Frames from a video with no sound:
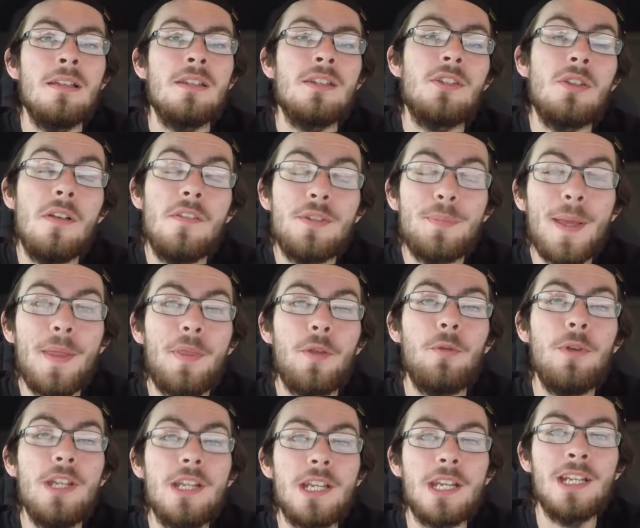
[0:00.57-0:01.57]
So I've spent the
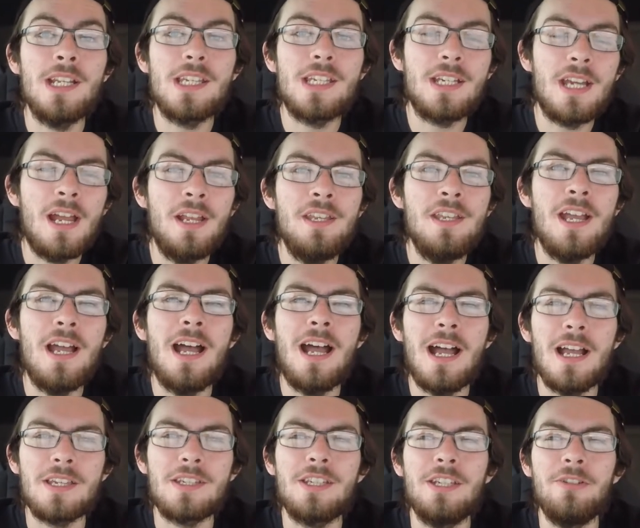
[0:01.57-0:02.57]
week in a Scania
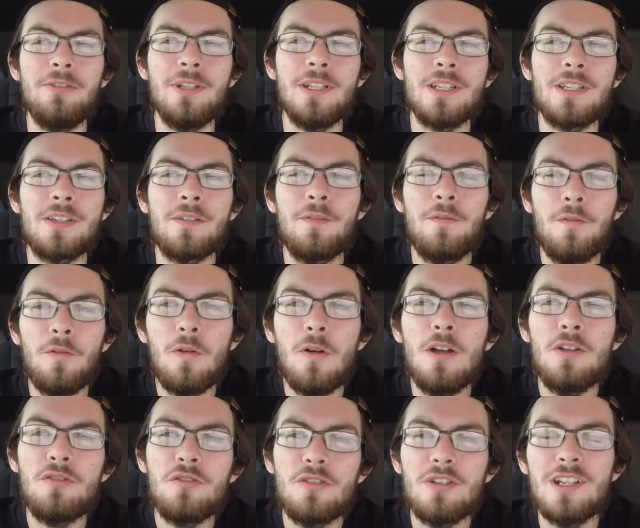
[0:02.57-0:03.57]
R-Series,
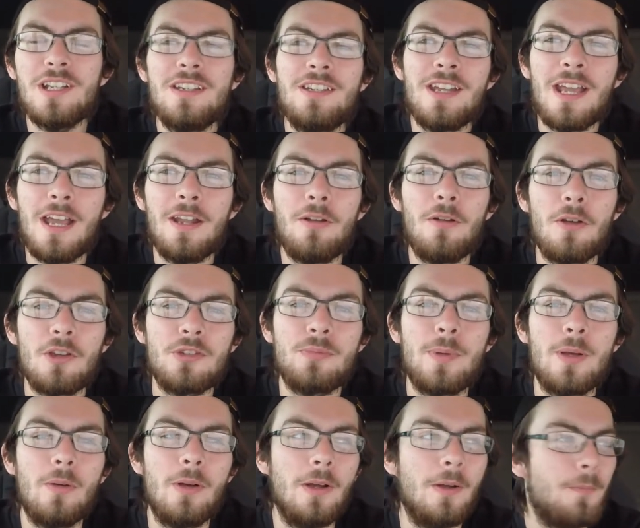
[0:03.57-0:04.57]
410
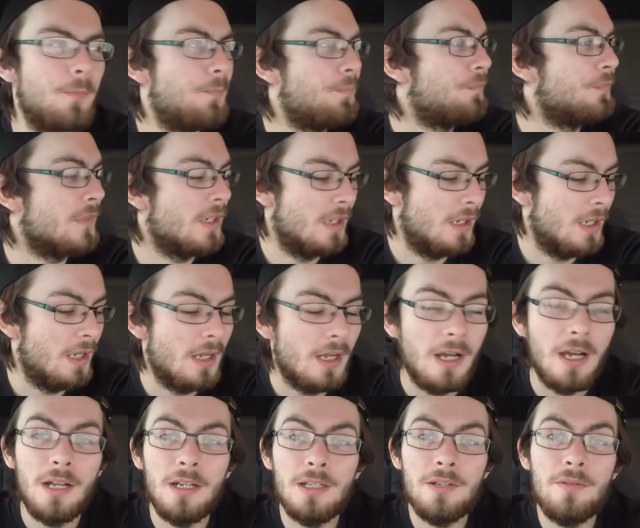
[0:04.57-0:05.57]
horsepower.
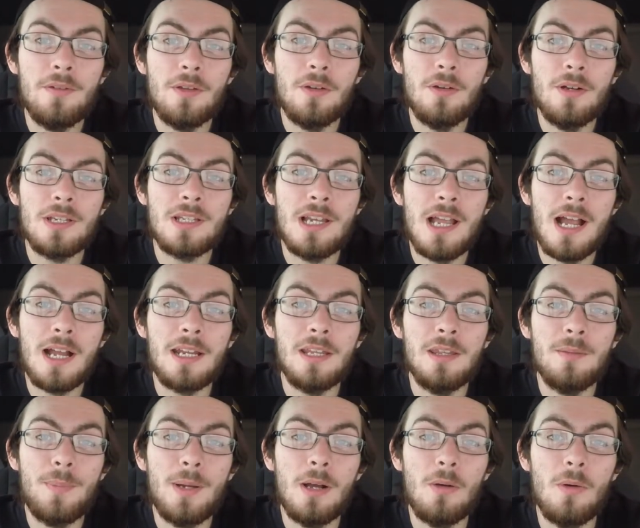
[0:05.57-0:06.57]
And even though it's lacking
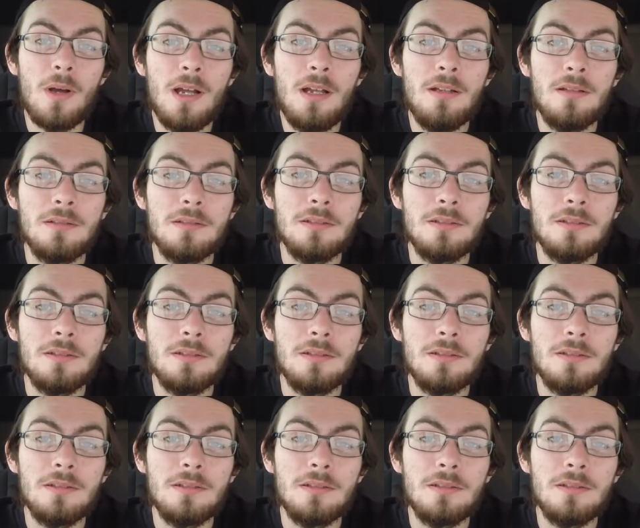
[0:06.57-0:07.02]
the power,